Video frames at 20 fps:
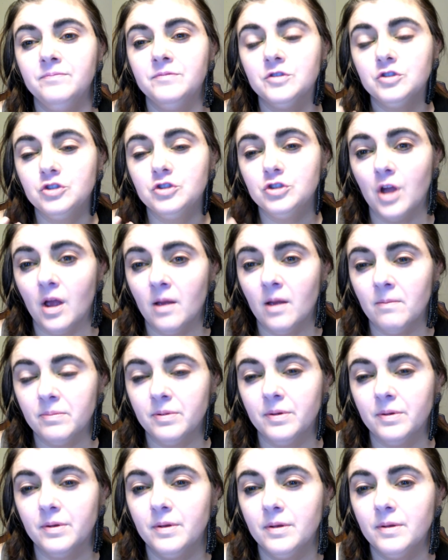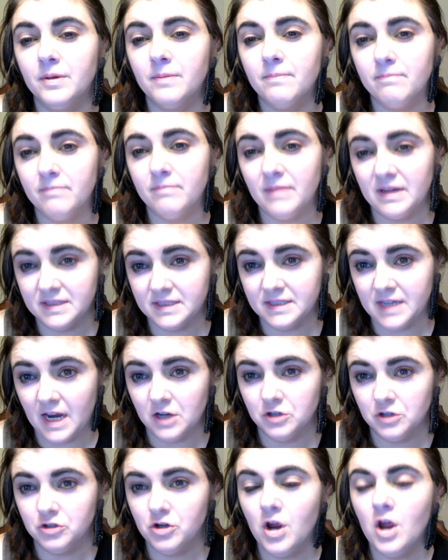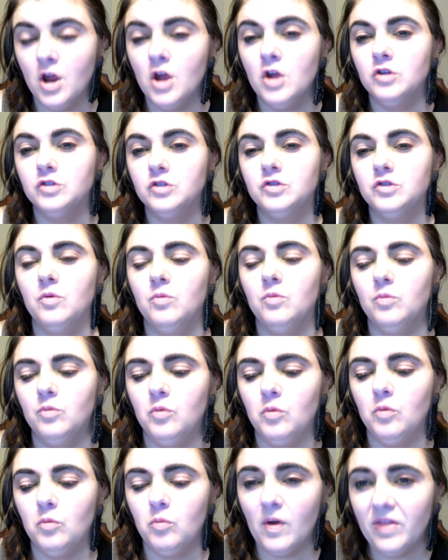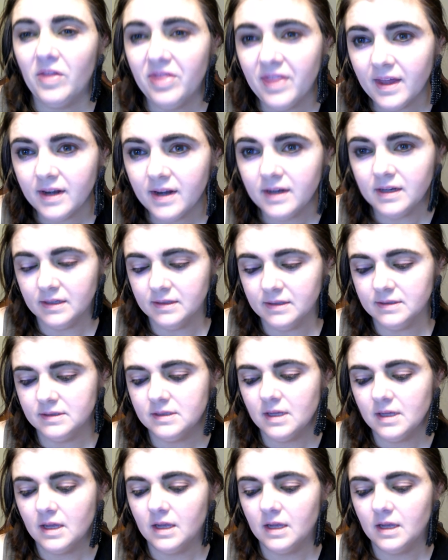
shop my stash. So what that is